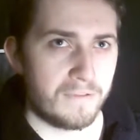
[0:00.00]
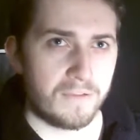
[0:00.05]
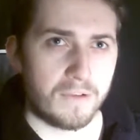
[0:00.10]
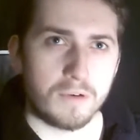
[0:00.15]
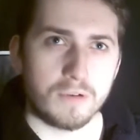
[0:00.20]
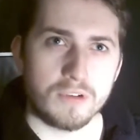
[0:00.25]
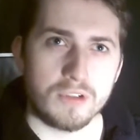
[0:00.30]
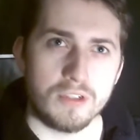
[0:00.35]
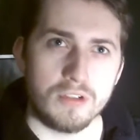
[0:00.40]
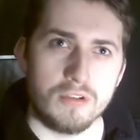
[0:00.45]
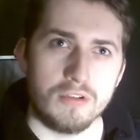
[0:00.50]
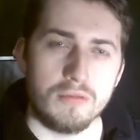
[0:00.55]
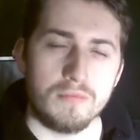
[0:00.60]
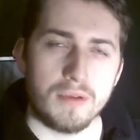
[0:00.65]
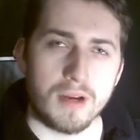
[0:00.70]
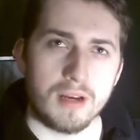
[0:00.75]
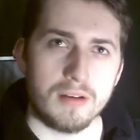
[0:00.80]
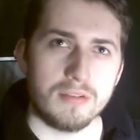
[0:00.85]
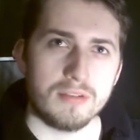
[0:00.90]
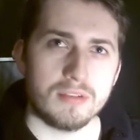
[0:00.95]
£42,
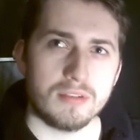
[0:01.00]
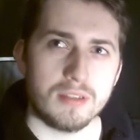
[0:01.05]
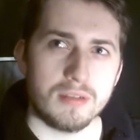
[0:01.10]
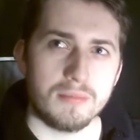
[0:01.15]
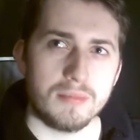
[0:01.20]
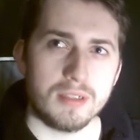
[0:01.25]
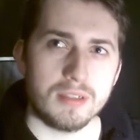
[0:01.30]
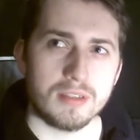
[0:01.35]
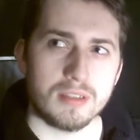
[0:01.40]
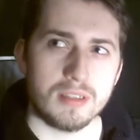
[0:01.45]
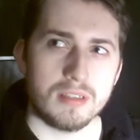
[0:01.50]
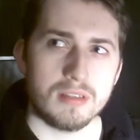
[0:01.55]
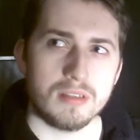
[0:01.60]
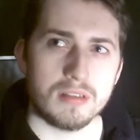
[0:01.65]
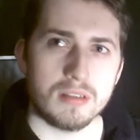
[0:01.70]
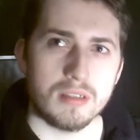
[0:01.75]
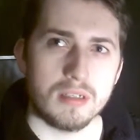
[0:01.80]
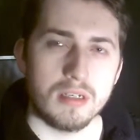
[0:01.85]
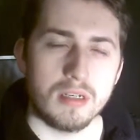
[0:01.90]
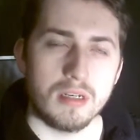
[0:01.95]
that makes sense?
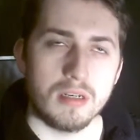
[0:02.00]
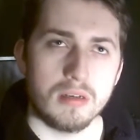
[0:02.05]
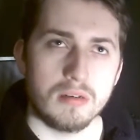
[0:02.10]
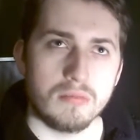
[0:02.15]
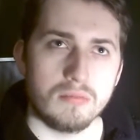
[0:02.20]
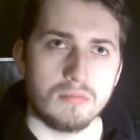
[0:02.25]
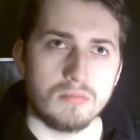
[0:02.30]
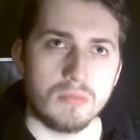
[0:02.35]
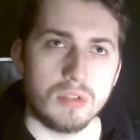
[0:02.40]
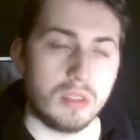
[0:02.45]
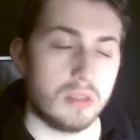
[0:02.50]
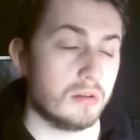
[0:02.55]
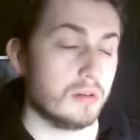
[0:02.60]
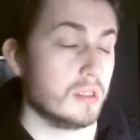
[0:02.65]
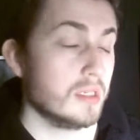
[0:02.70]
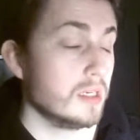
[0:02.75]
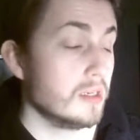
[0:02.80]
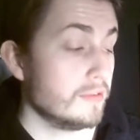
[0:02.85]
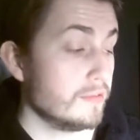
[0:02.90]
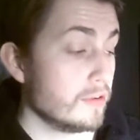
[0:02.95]
Yeah,
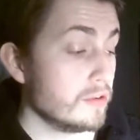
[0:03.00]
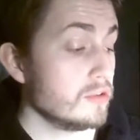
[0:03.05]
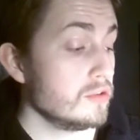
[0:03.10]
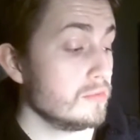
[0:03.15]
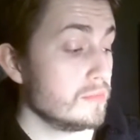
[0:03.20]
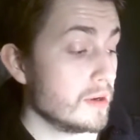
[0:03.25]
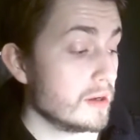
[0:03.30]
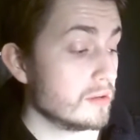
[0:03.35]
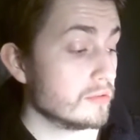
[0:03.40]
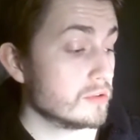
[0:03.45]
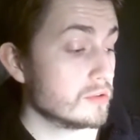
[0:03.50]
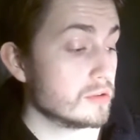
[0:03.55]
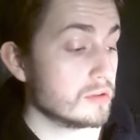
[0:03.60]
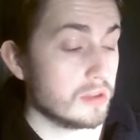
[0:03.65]
£42,